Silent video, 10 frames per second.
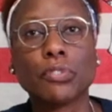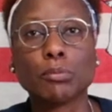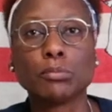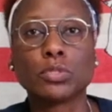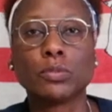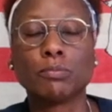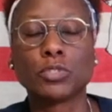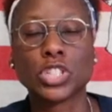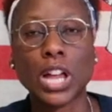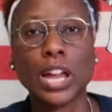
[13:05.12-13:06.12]
from
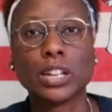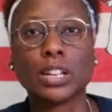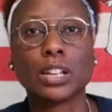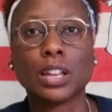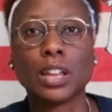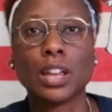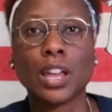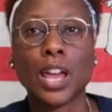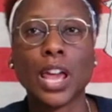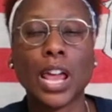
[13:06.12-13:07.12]
China
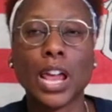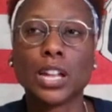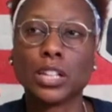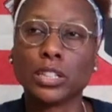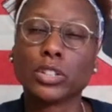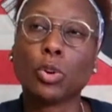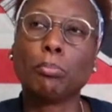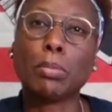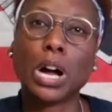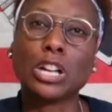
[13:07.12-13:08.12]
had a little
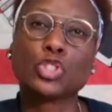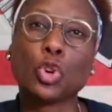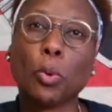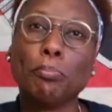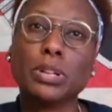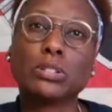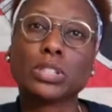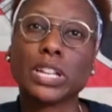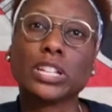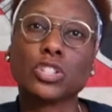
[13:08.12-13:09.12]
module
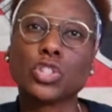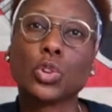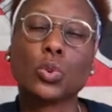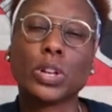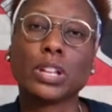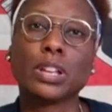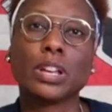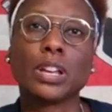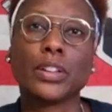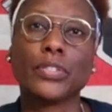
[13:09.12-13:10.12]
built into it
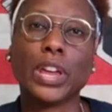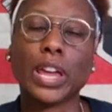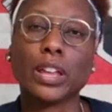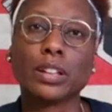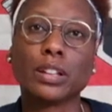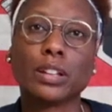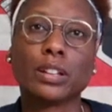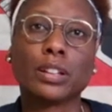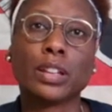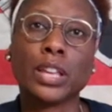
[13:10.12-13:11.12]
that
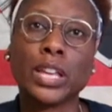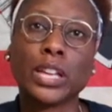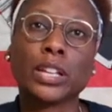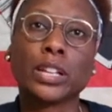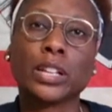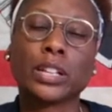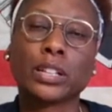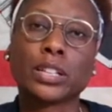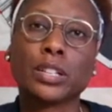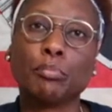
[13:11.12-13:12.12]
it
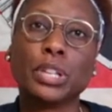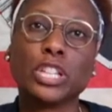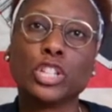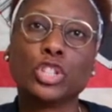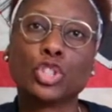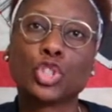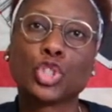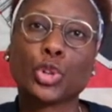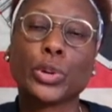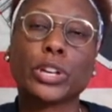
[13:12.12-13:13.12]
could be
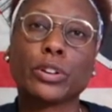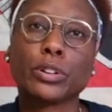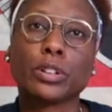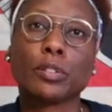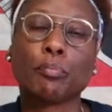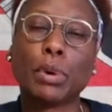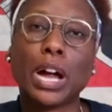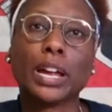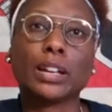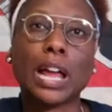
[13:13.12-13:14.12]
triggered
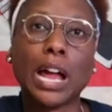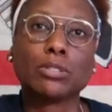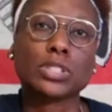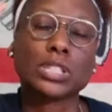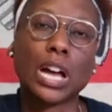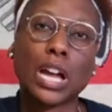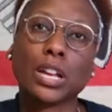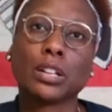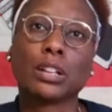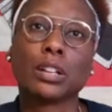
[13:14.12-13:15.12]
by an outside